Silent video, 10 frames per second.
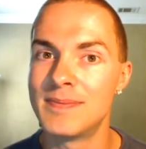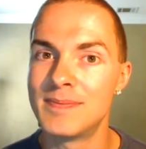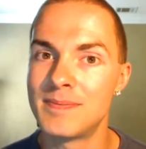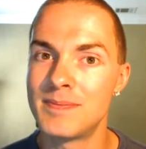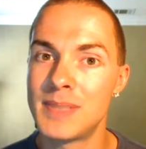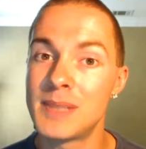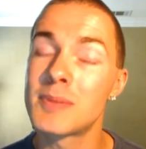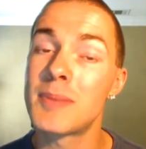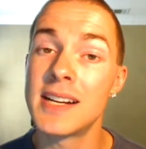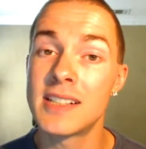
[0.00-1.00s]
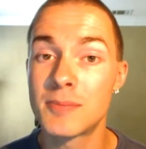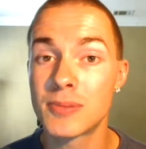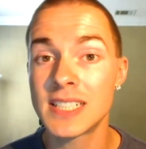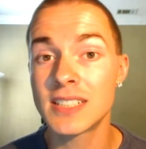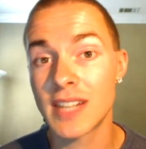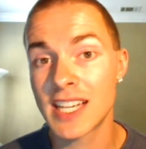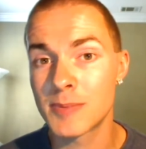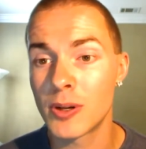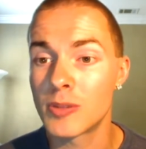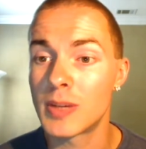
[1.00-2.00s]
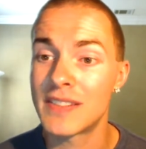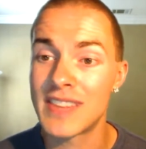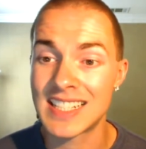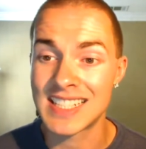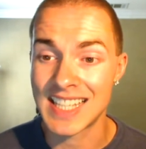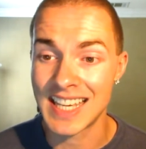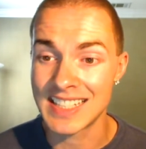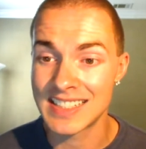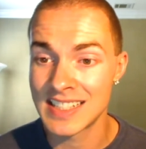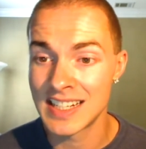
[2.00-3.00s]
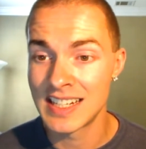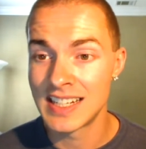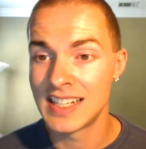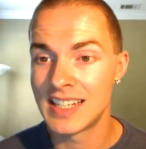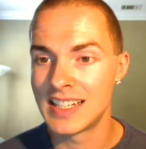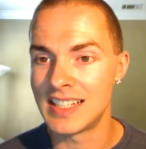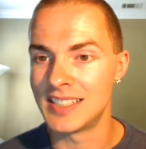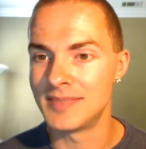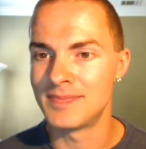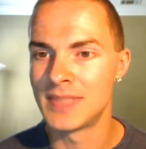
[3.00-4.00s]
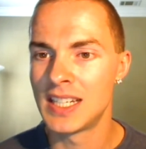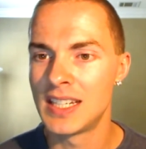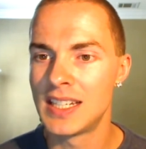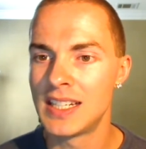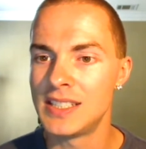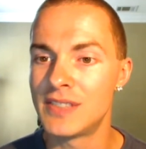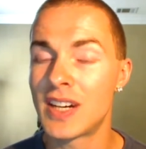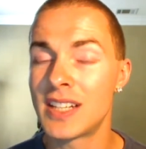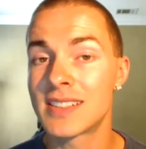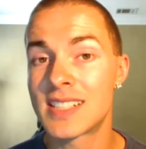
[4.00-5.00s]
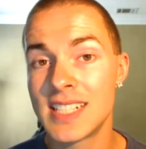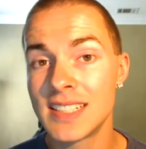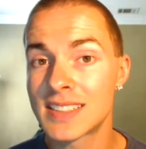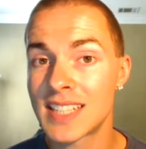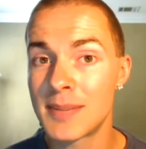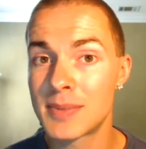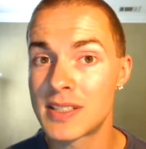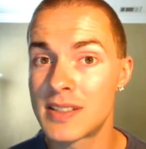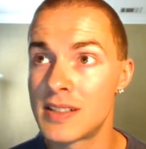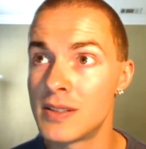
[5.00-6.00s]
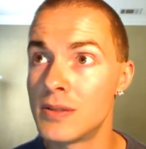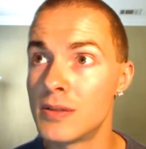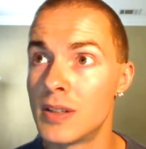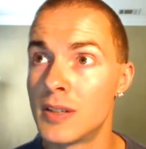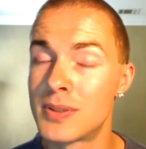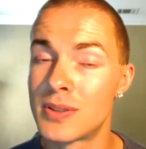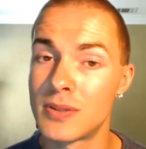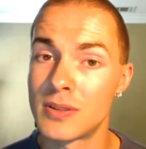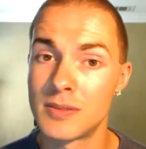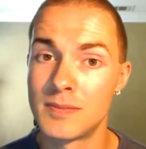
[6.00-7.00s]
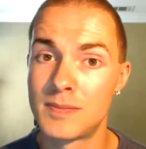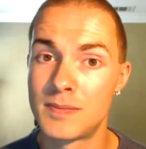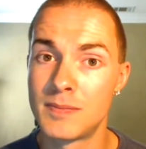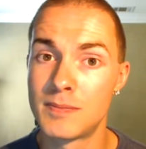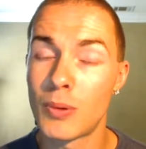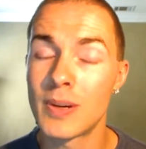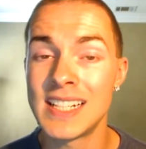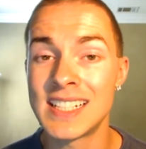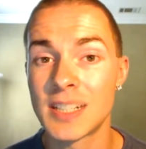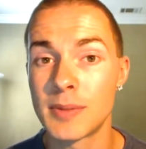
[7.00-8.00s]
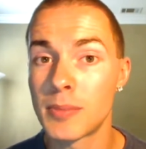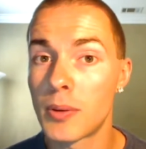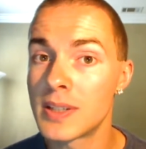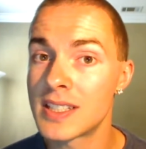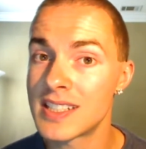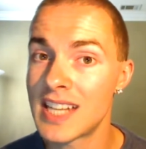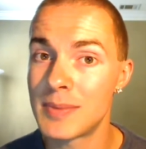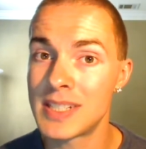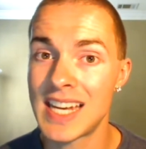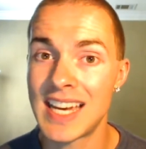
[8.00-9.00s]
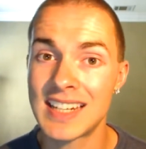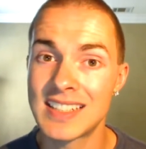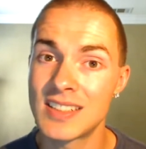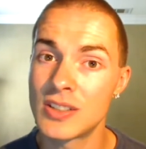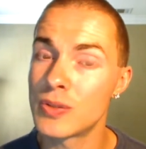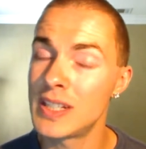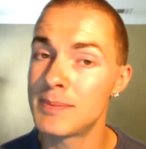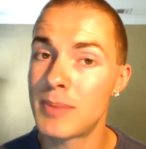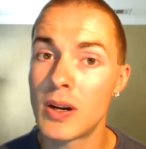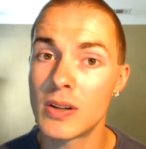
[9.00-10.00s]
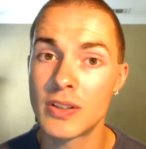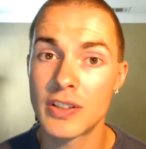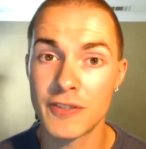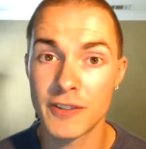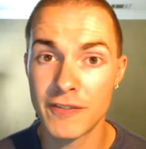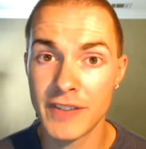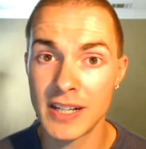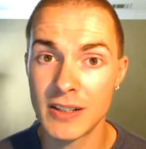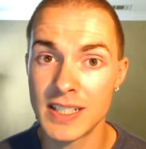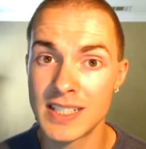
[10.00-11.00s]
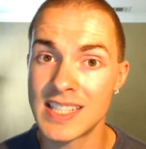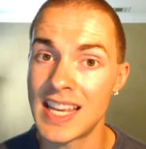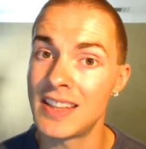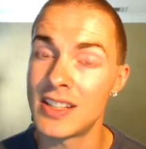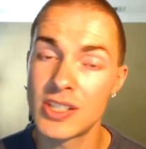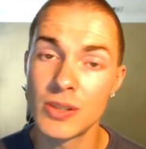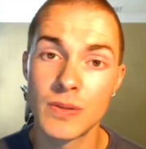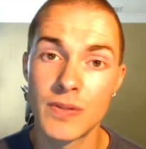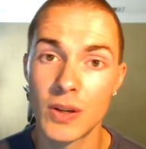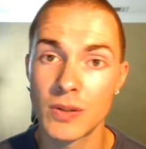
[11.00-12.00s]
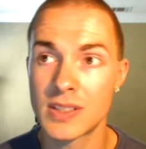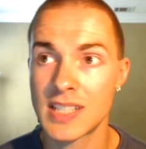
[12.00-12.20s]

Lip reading: Be prepared to bring grass Pokemon if that's the case. You've got your steel types to absorb incoming poison type attacks, great partners for fairies, and the two of those types